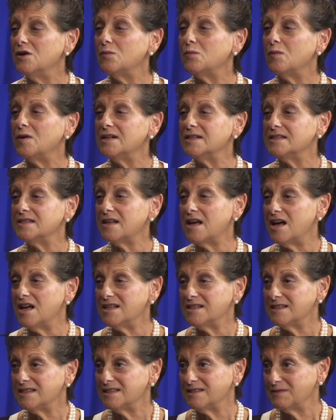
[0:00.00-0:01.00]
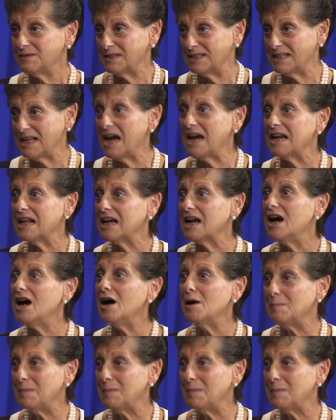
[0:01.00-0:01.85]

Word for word: was us signing up.